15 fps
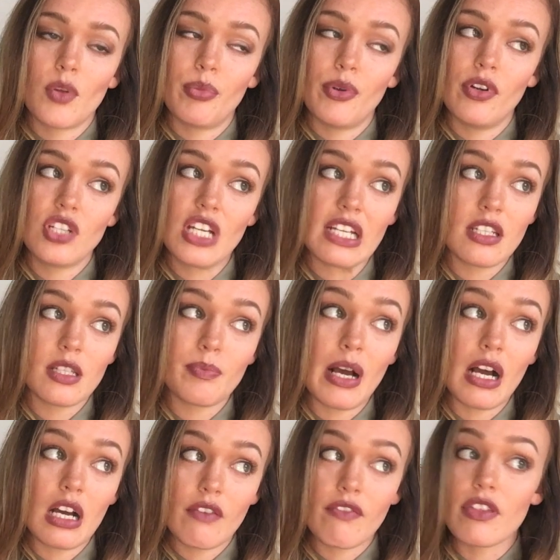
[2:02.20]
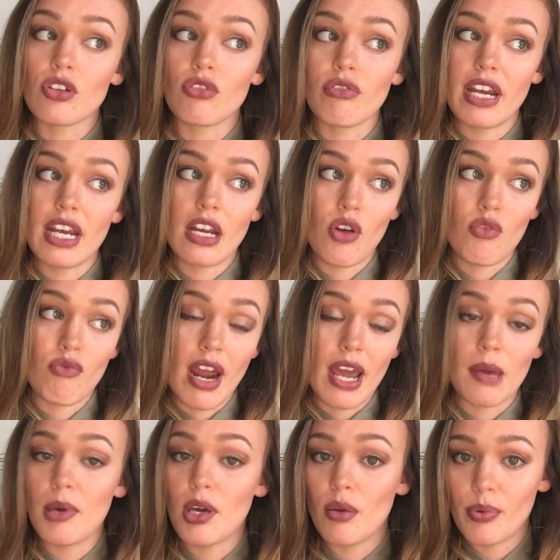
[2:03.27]
The project is part of the Green
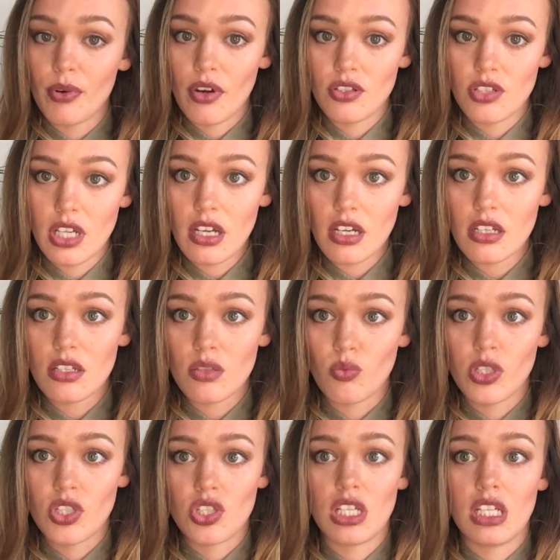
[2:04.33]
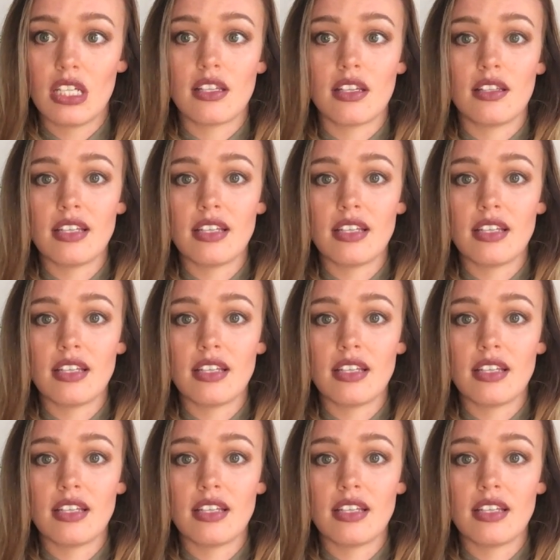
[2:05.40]
Arabia project, which is a